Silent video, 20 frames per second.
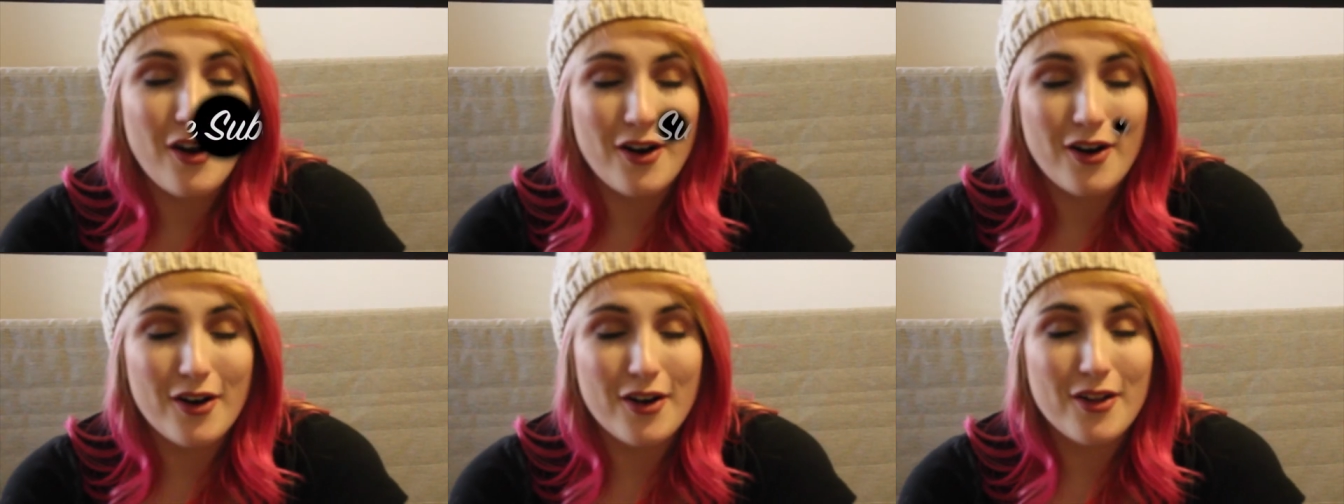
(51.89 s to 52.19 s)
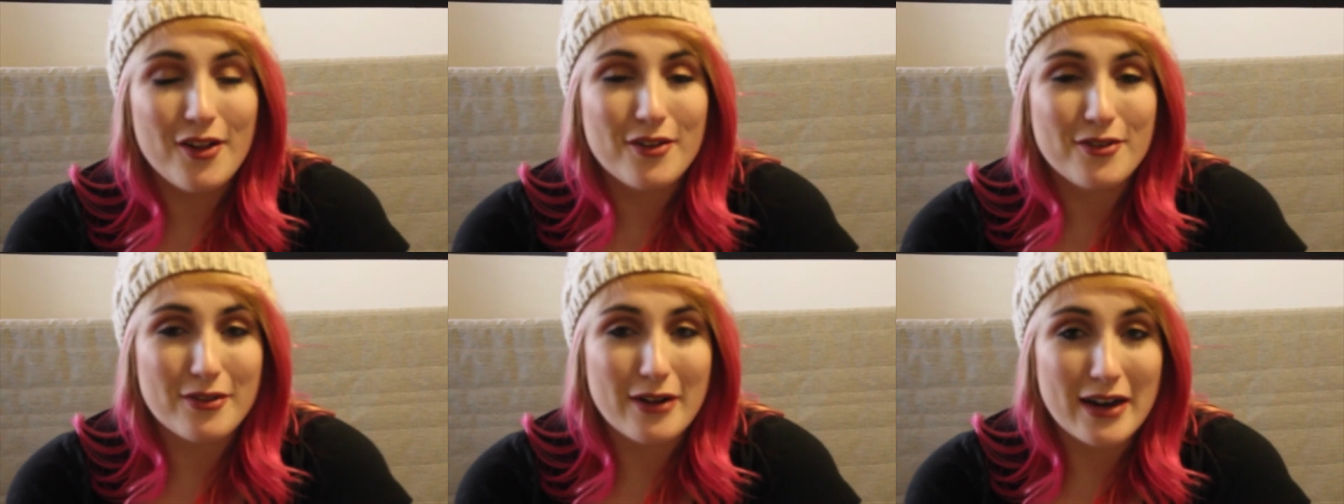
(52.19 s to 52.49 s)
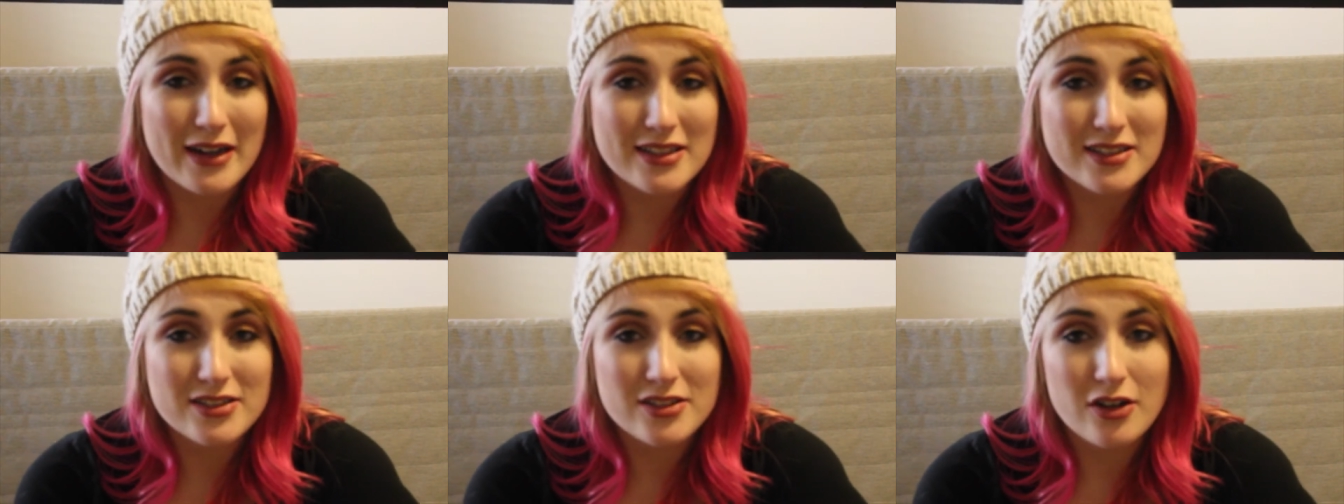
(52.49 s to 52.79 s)

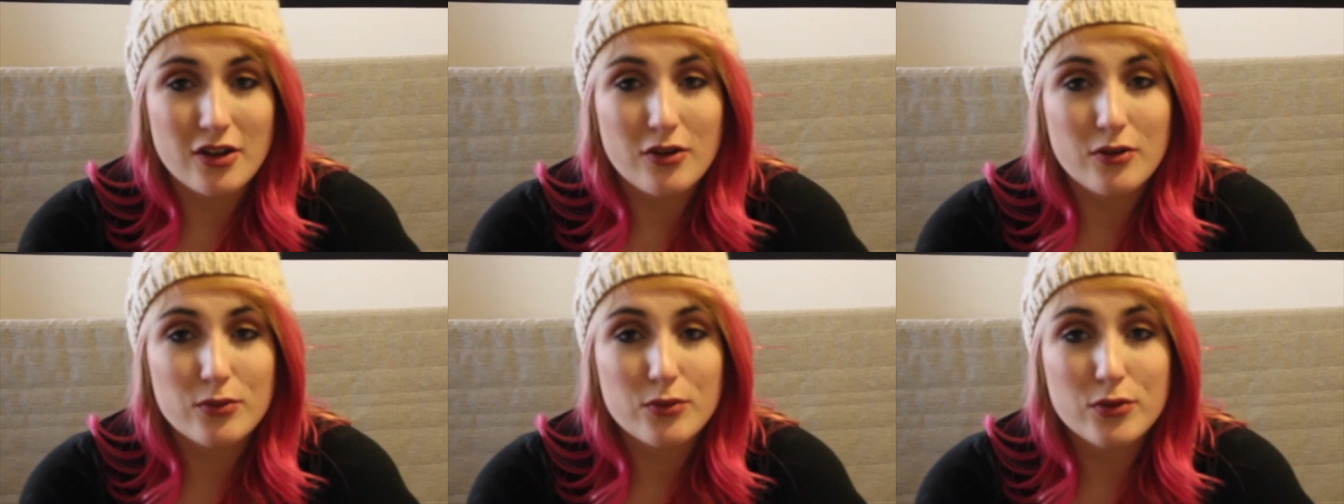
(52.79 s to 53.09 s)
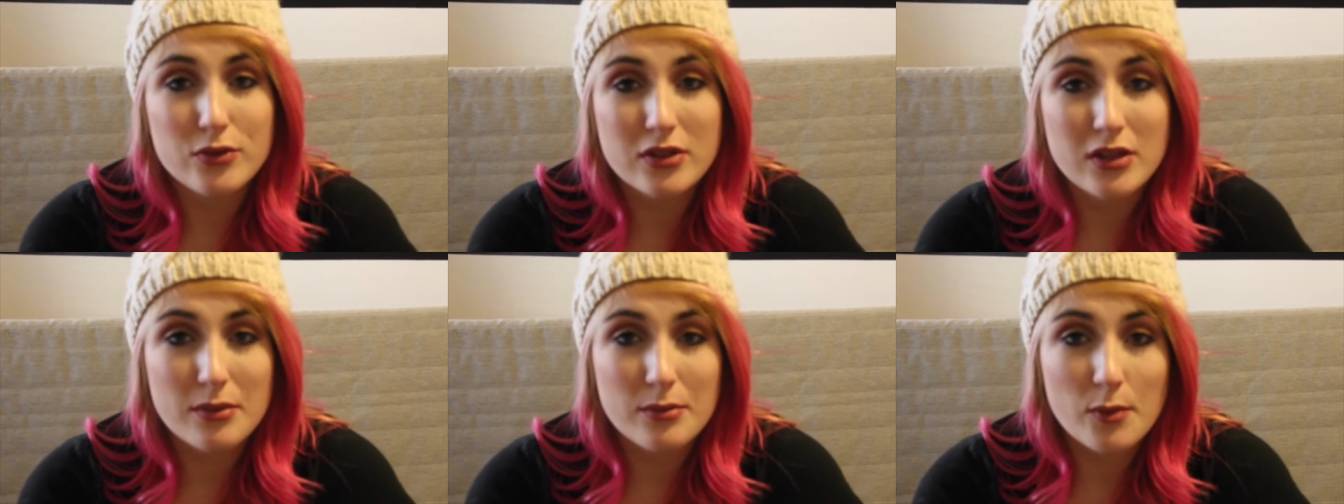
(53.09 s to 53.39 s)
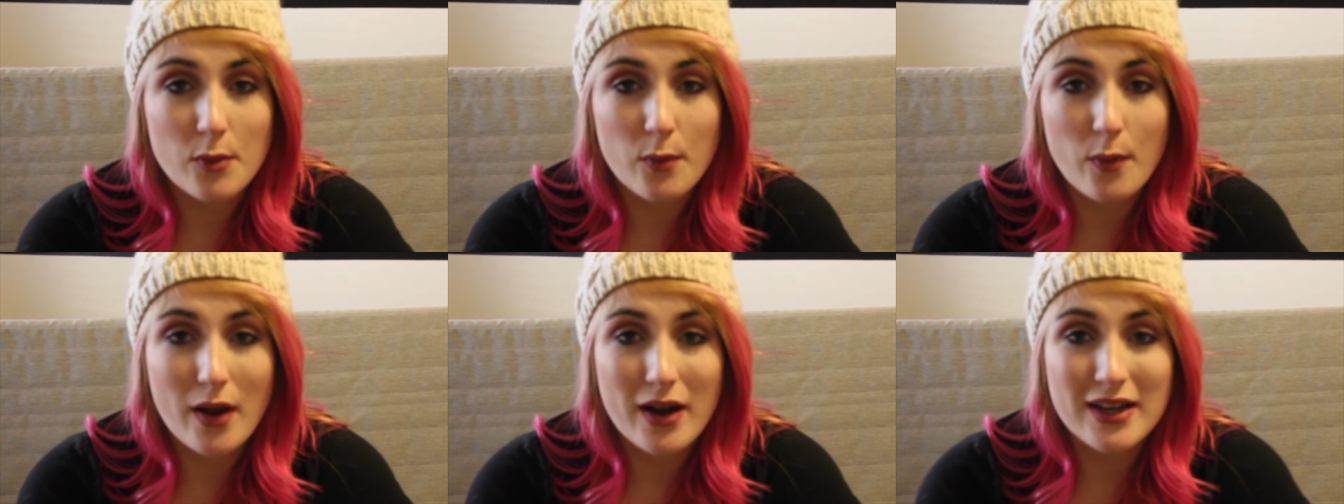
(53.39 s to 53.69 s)
Alright, so rule
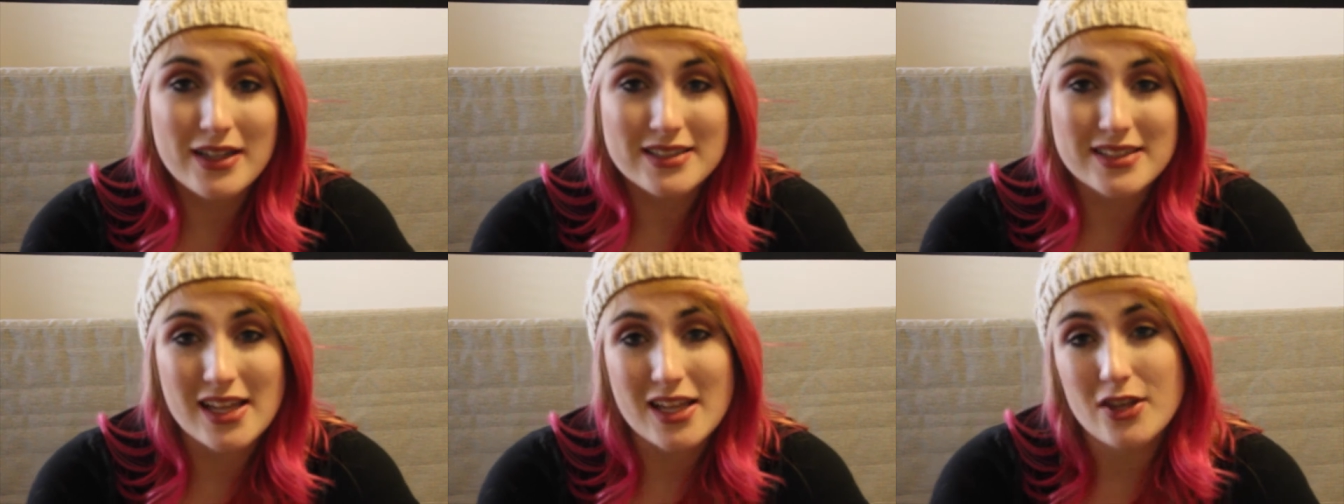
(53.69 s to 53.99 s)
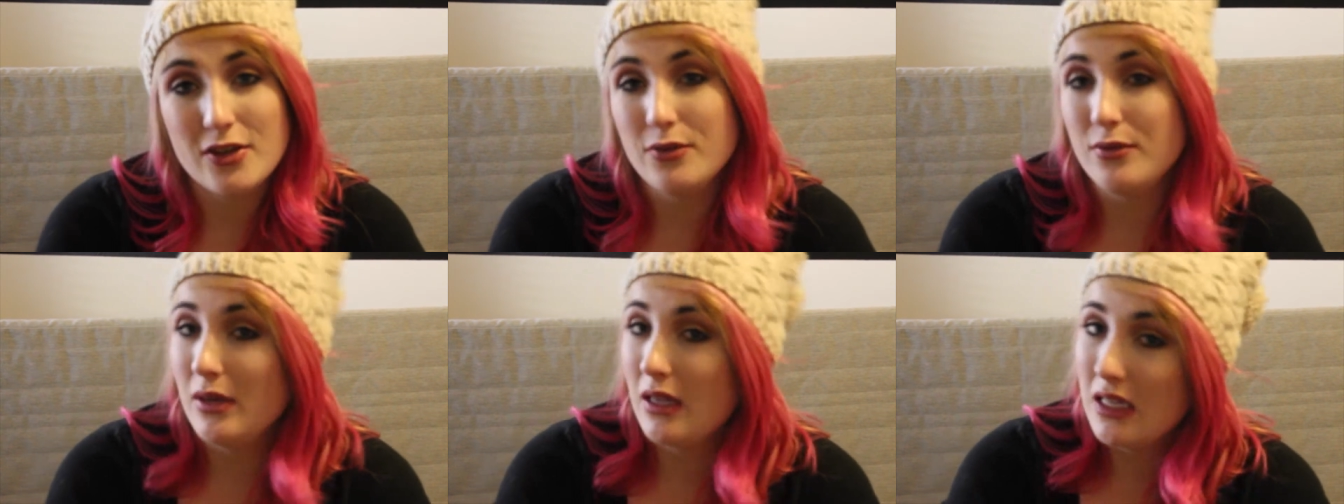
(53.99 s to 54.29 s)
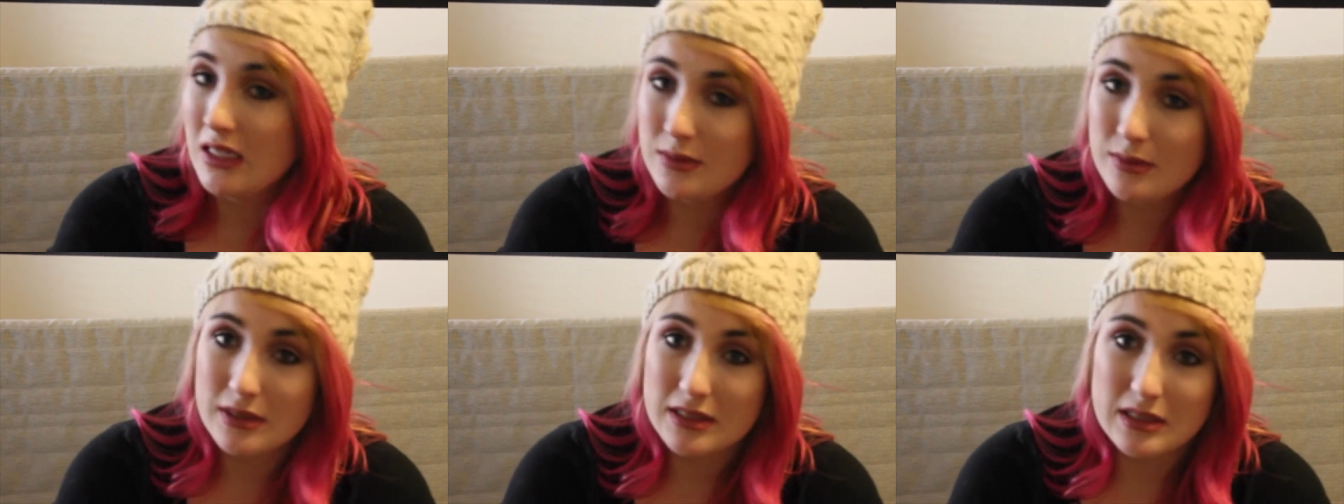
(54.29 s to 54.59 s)
number one is that you
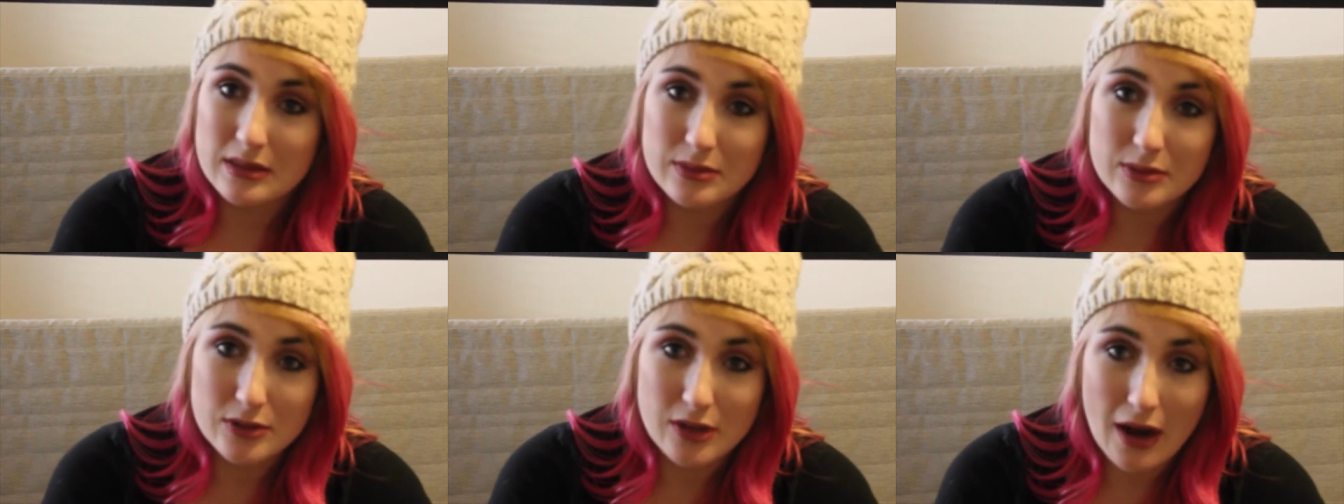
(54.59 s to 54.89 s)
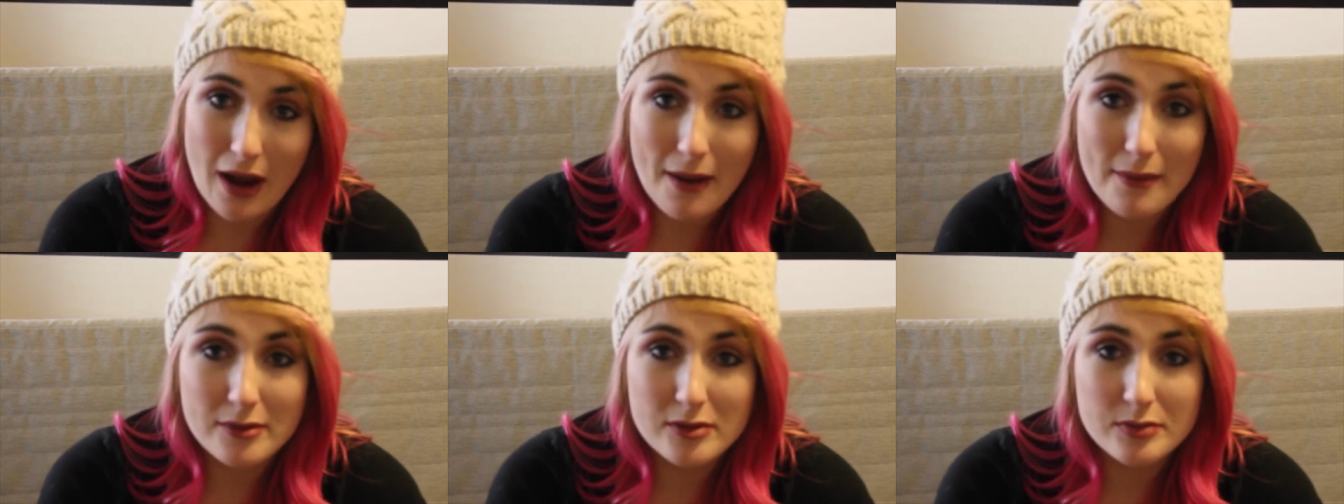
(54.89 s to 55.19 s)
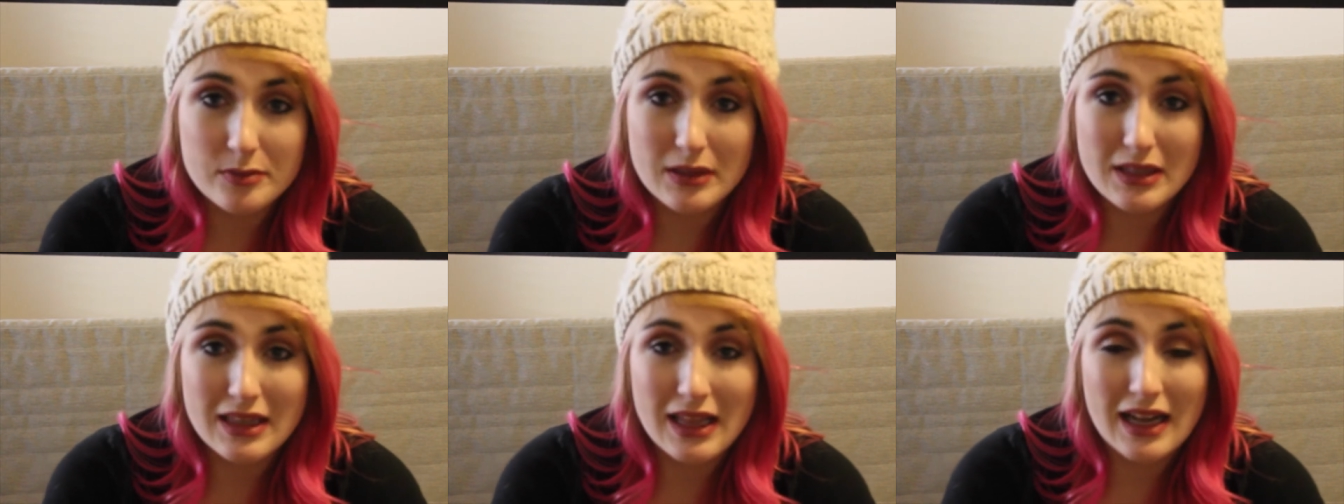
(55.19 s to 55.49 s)
need to be subscribed to me.